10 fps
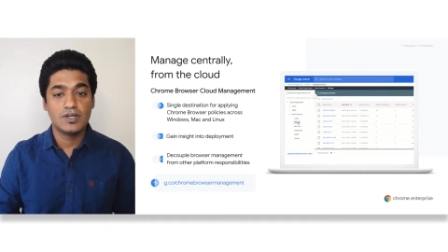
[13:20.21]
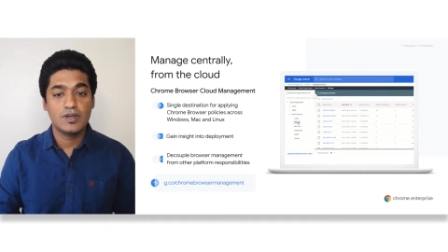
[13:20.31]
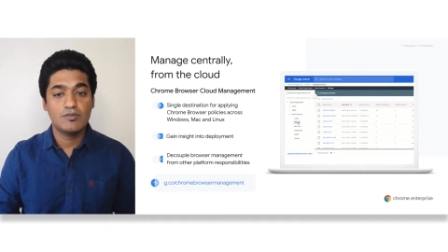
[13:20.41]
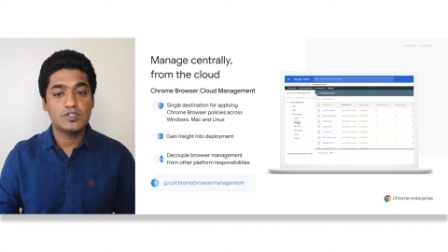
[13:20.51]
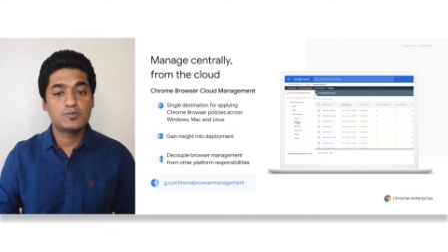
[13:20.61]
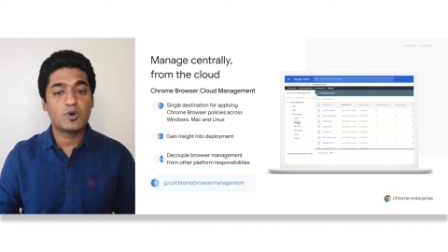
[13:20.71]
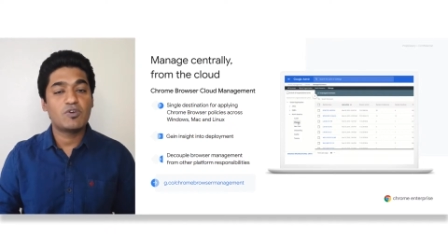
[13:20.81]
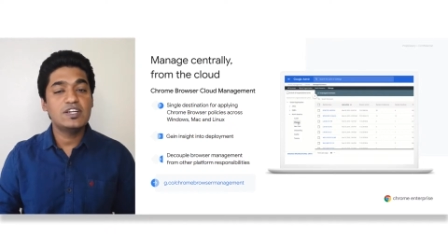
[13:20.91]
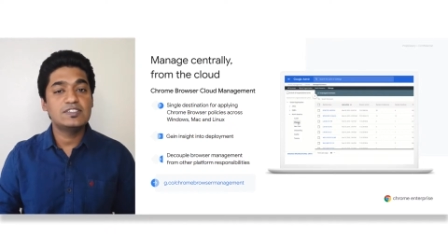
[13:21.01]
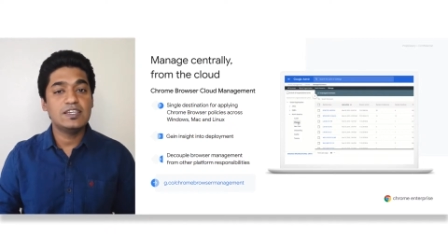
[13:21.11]
which
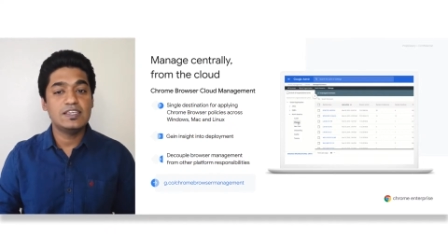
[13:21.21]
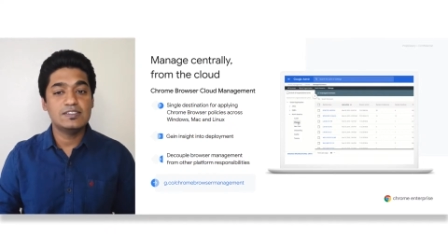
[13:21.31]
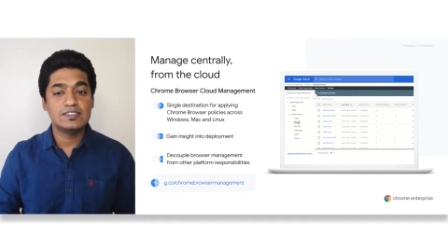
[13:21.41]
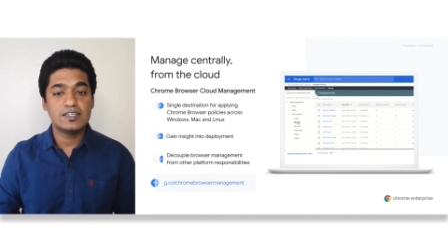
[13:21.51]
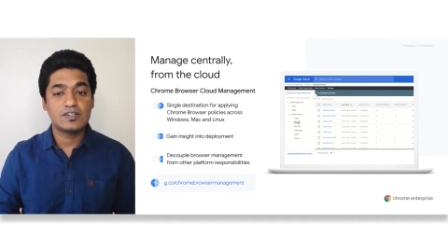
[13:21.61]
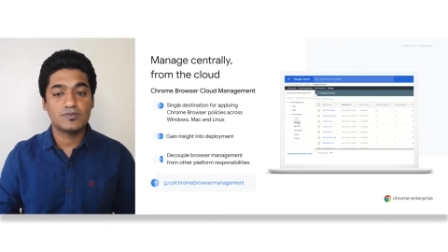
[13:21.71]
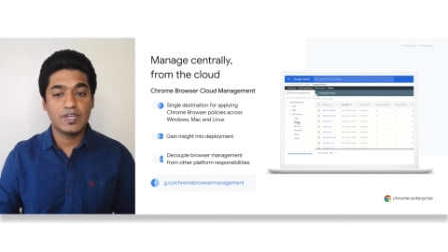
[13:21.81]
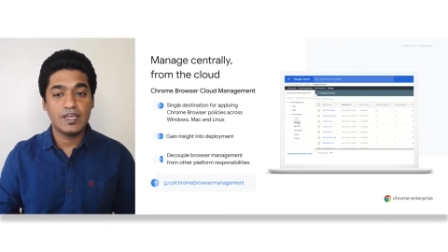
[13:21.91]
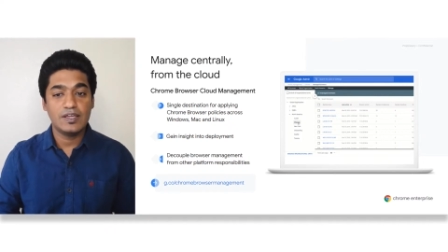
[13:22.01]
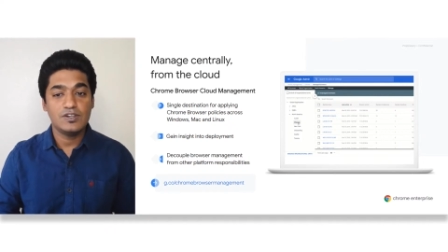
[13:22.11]
provides an easier
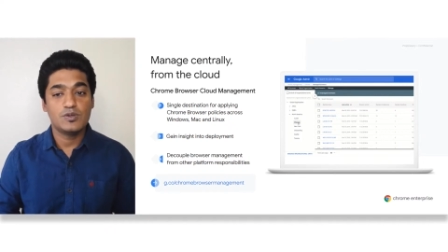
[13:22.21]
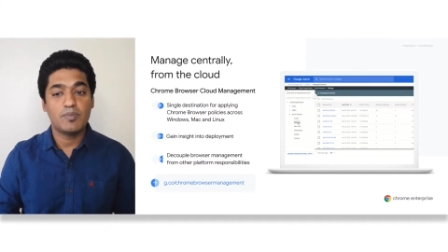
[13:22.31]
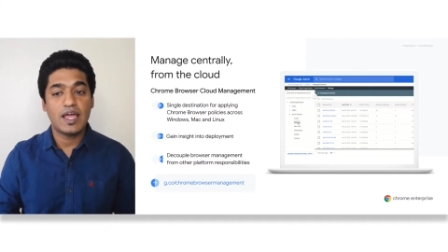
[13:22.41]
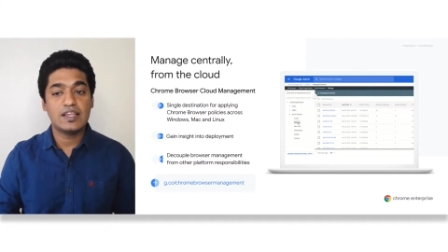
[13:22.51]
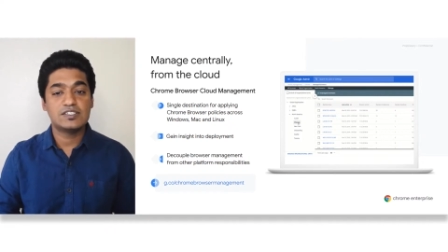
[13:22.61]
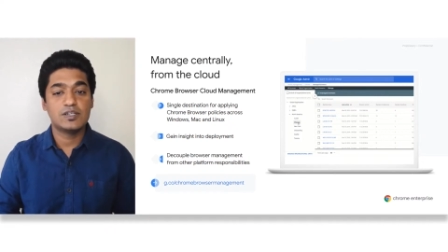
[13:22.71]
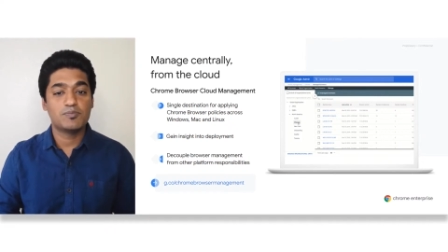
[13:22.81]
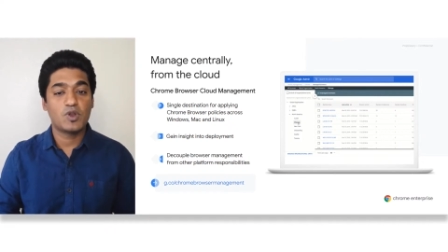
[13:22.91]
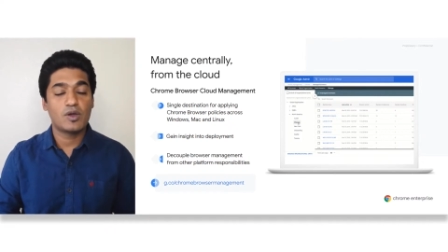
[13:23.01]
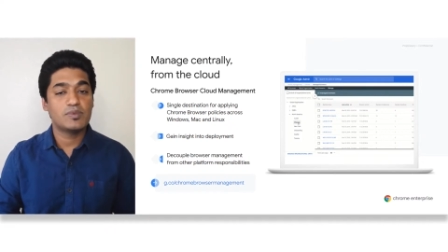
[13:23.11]
way to manage
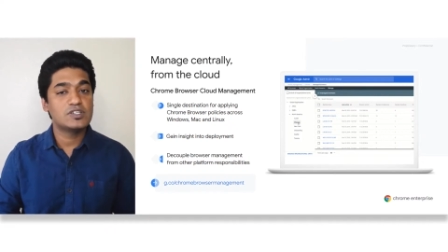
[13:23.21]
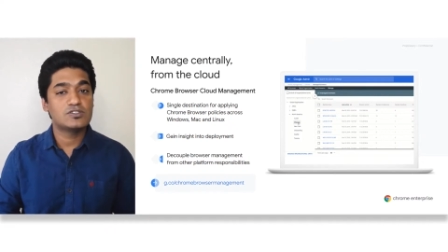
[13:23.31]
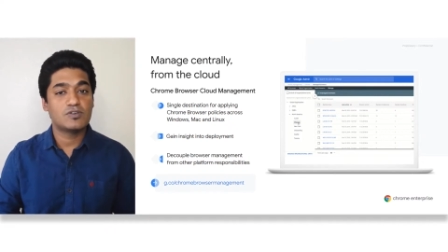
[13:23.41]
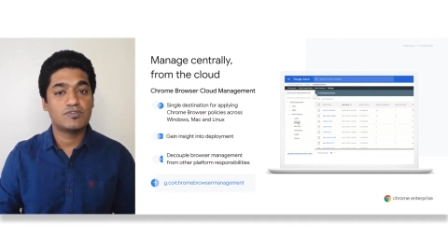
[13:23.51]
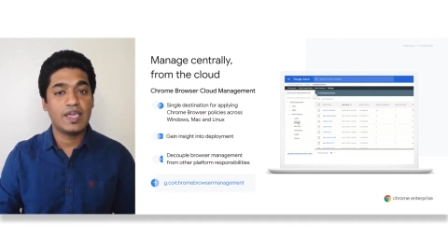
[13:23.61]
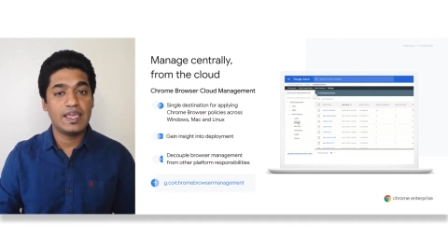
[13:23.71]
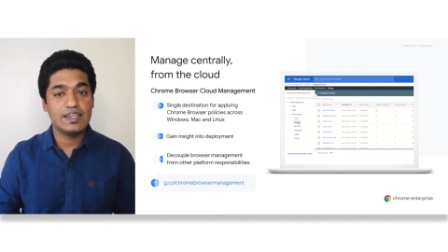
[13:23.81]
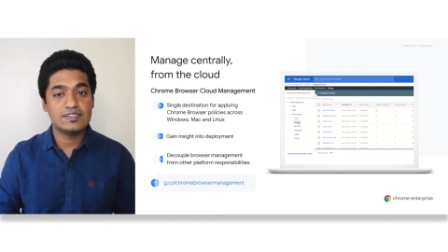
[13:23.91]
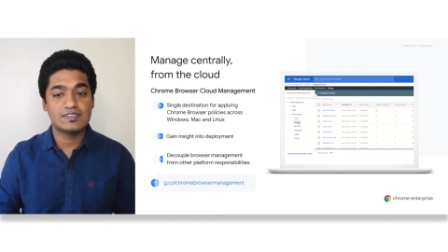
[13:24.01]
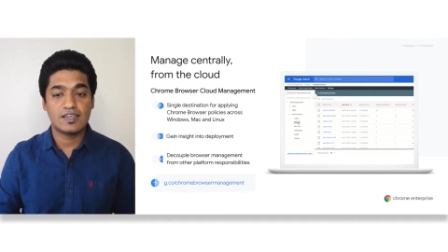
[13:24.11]
deployments of any
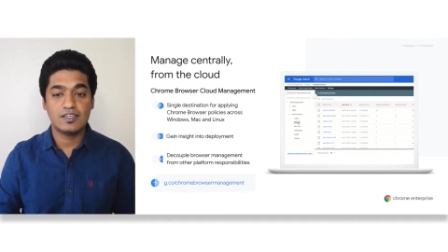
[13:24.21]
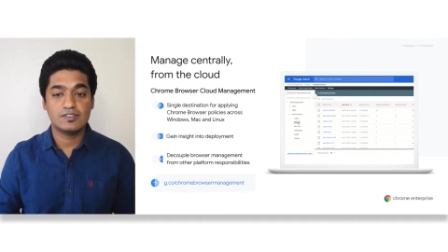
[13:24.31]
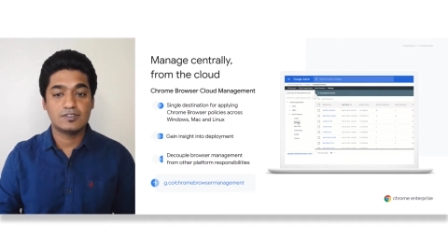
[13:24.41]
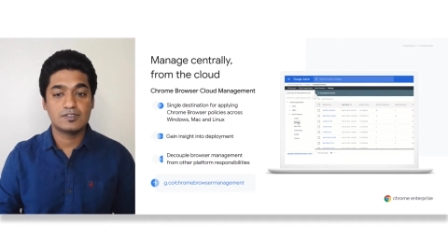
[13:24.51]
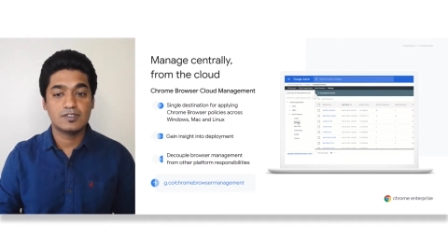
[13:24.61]
size,